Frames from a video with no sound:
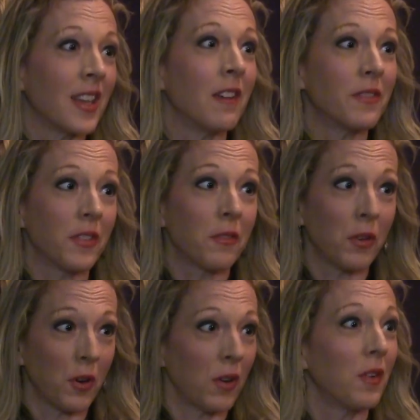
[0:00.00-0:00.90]
a gift
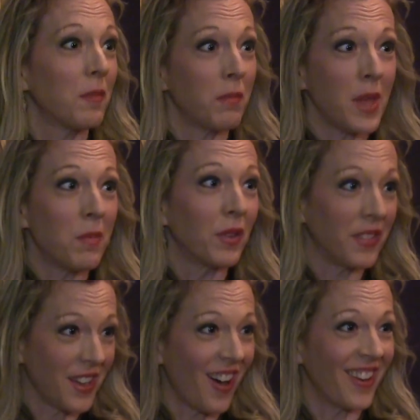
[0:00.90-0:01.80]
for people
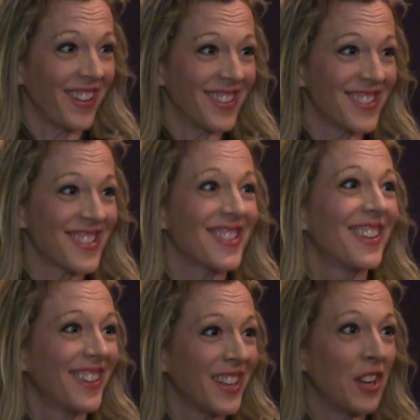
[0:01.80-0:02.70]
in the audience.
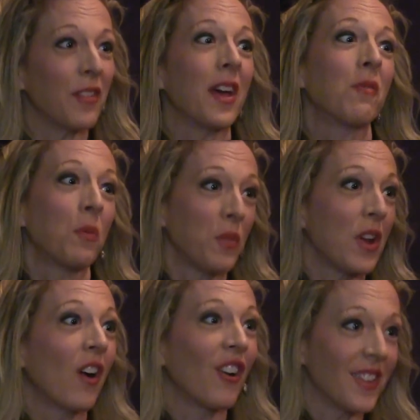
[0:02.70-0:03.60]
You know, that when
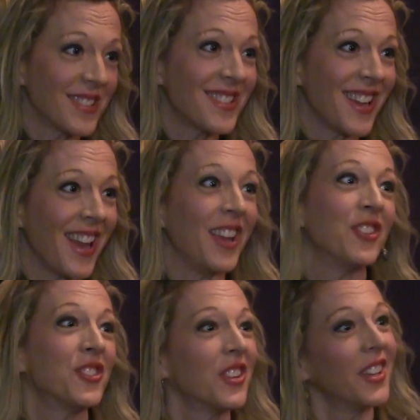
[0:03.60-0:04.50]
we are on
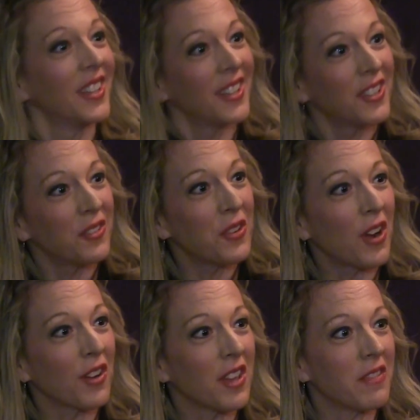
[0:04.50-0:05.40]
stage,
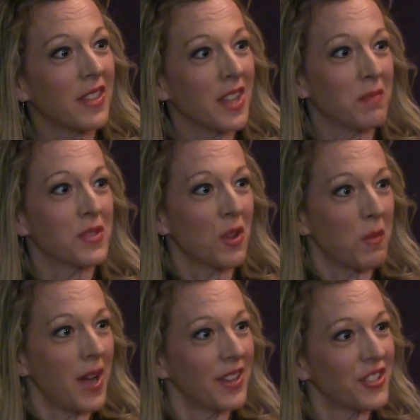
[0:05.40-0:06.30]
we are giving them so
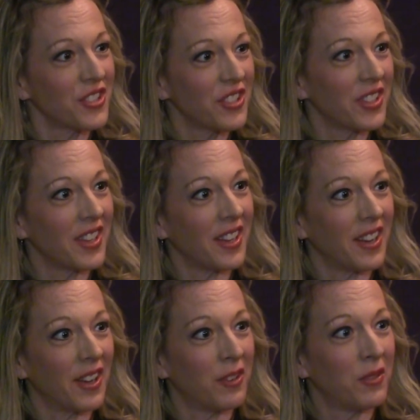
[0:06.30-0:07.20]
much. You
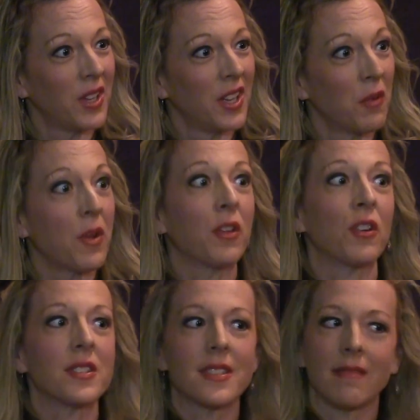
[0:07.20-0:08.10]
know?
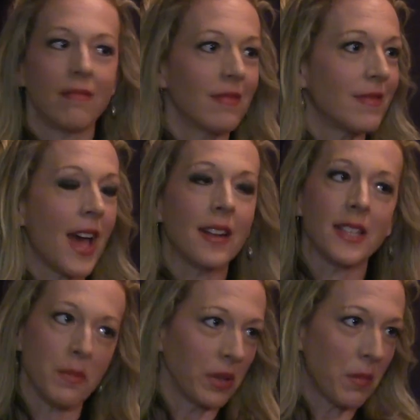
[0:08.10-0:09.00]
Whether it's
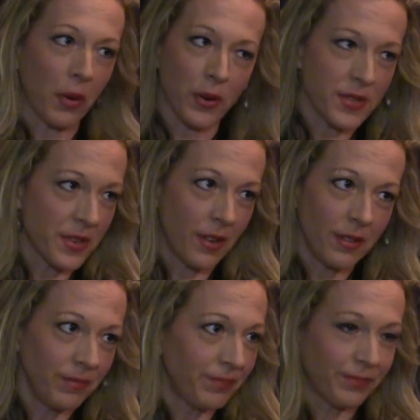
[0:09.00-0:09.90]
that deeply
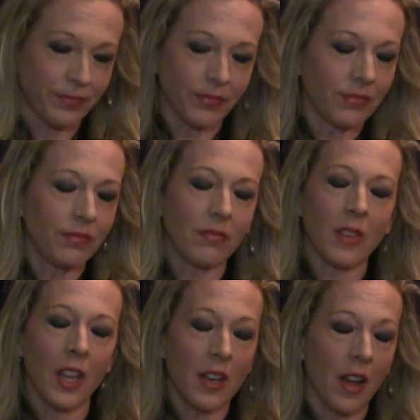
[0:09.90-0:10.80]
personal
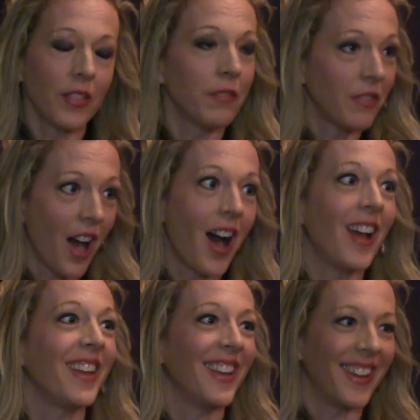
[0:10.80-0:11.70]
and on the
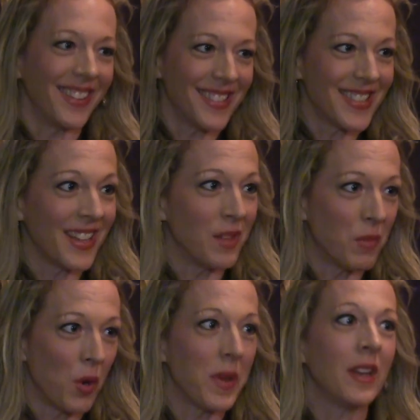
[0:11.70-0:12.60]
fly and in the
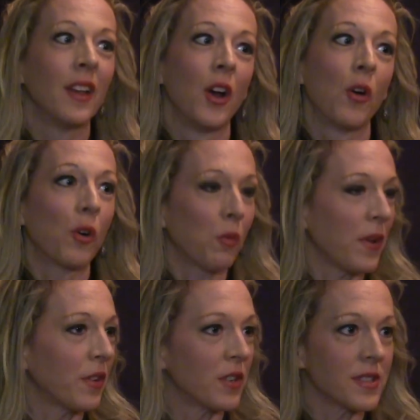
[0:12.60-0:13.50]
moment, or
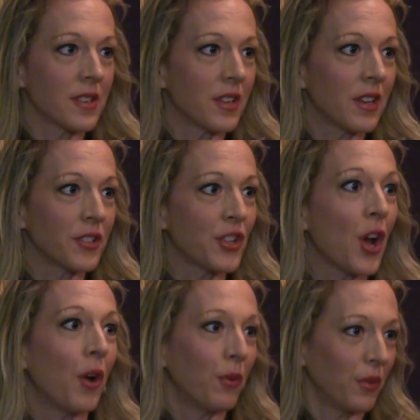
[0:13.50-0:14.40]
whether it's a
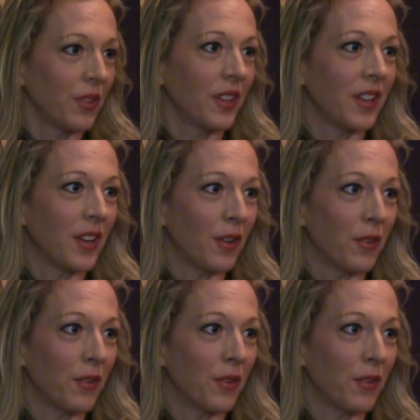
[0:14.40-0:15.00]
show, you know,